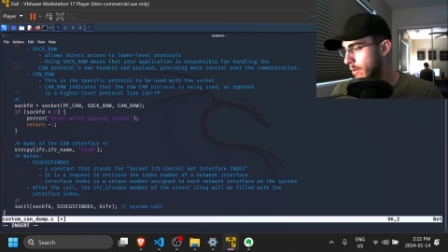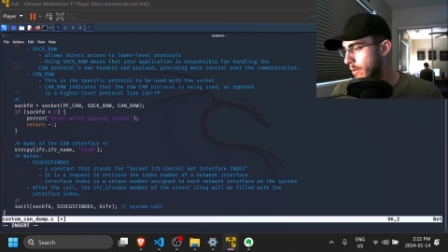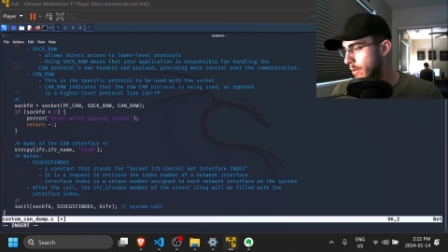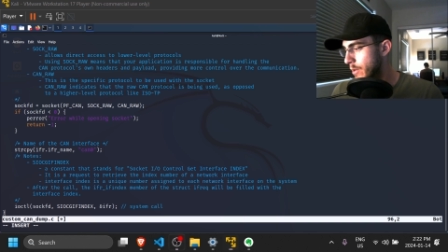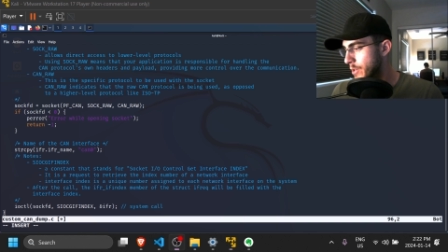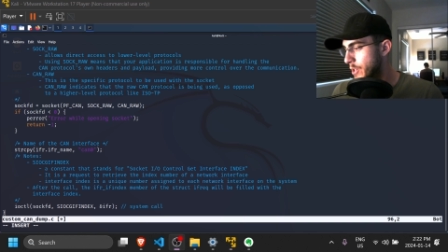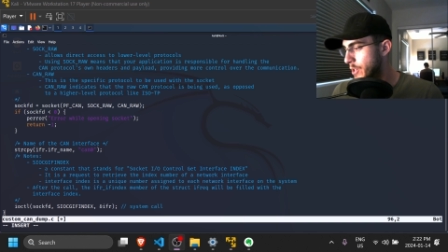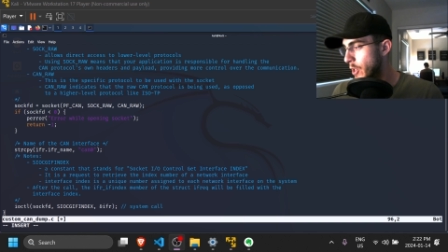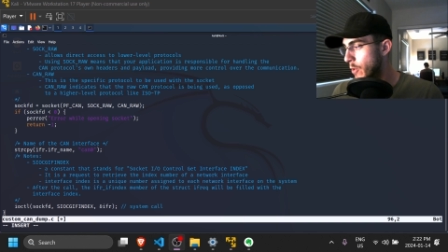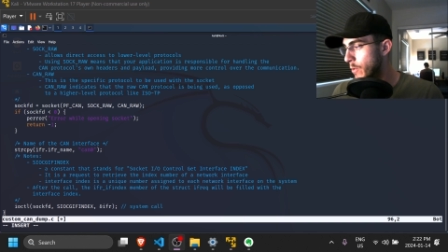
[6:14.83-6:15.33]

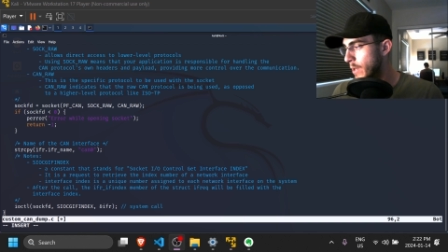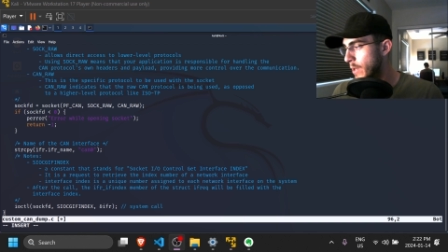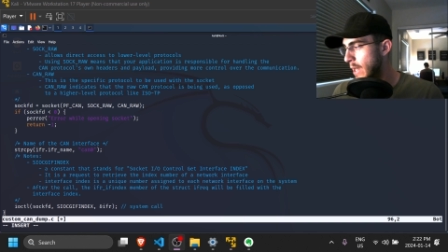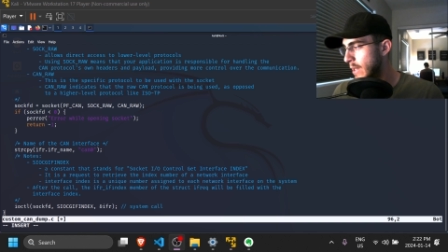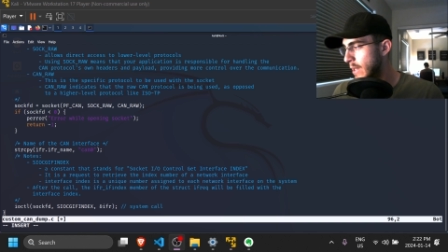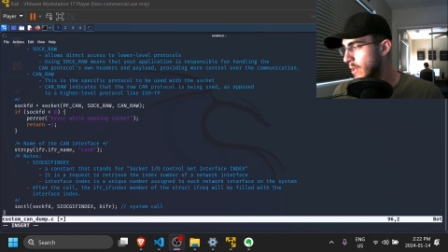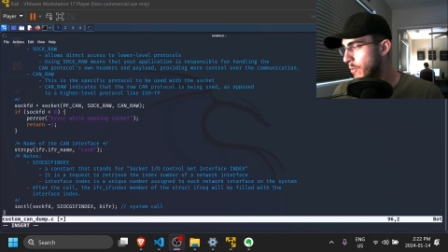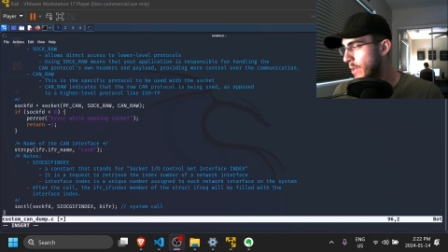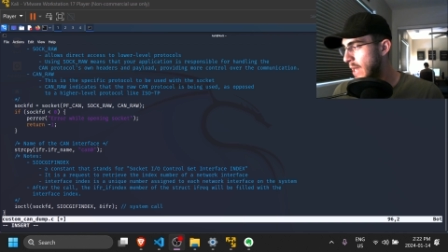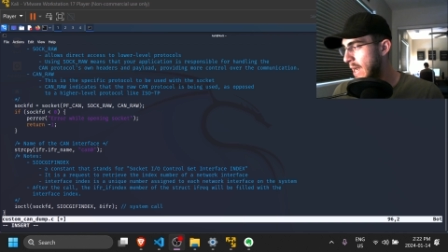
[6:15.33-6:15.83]
So
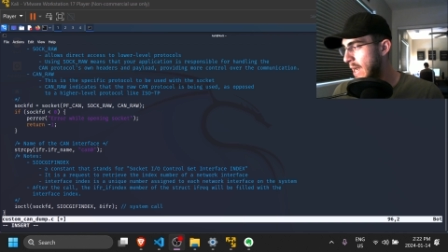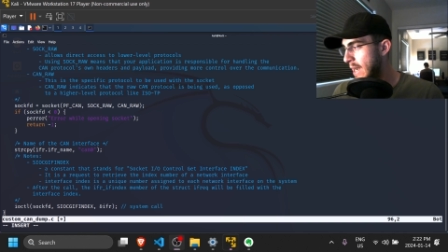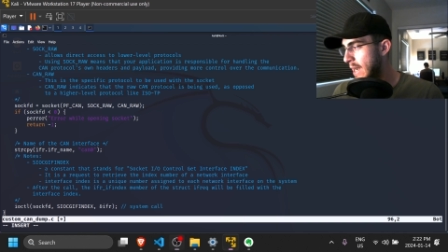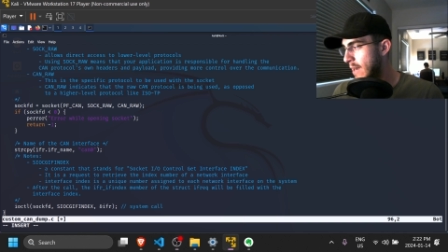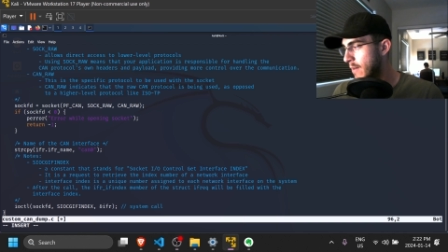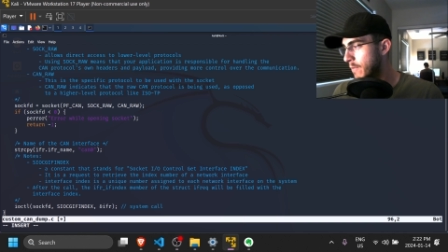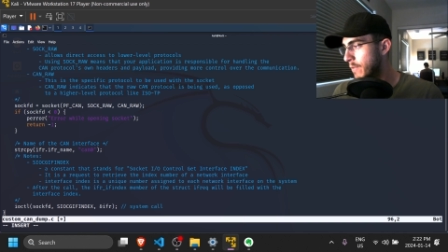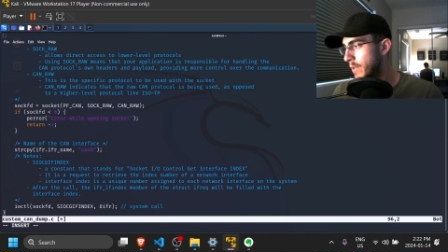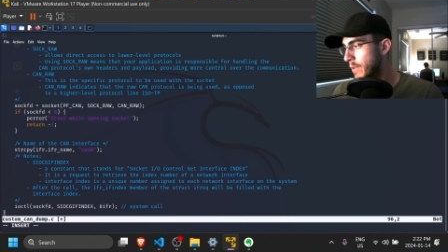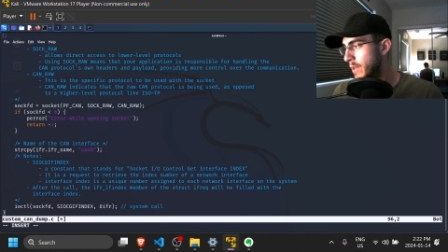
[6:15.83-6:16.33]
now that we
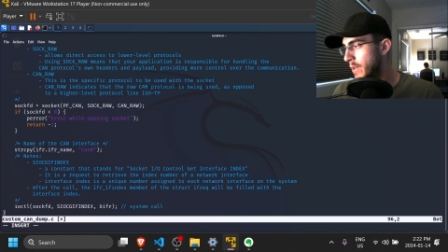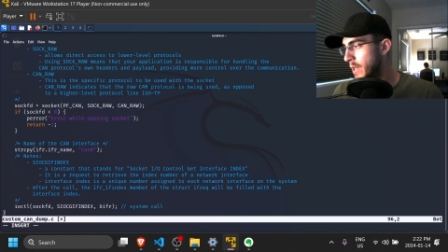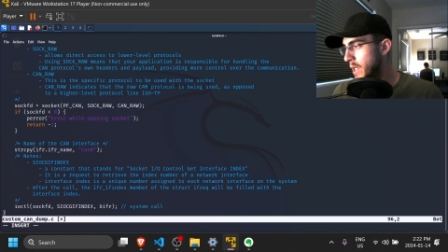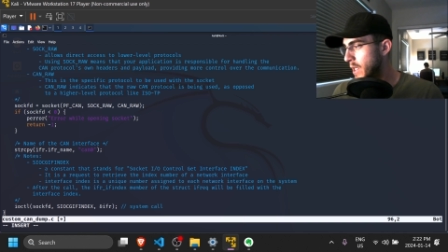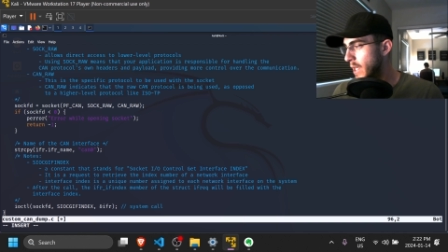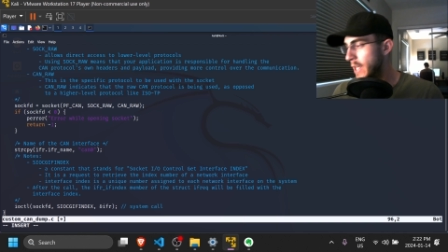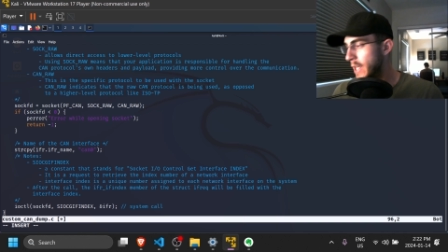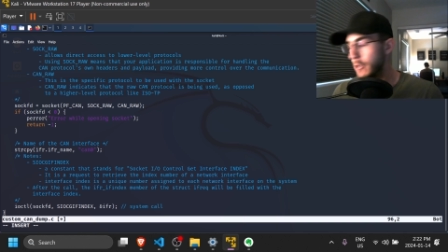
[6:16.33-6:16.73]
have the